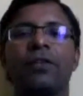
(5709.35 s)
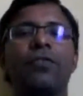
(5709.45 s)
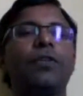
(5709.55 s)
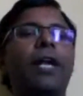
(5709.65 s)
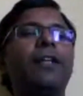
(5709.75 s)

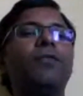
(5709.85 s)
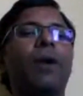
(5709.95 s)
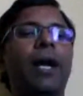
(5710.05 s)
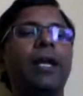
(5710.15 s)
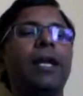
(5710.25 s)
So that
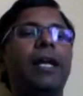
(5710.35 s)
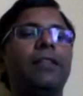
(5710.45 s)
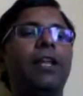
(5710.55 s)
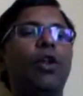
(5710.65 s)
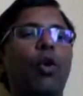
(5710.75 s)
is why
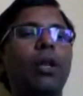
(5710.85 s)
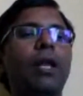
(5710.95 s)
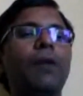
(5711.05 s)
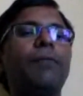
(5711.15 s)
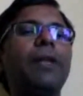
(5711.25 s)
the
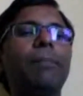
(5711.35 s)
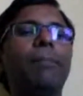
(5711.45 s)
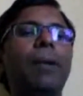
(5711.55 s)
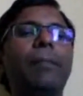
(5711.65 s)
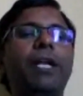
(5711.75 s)
low-level
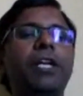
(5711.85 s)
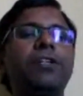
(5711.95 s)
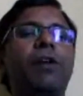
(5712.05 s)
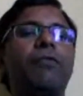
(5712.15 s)
implementation of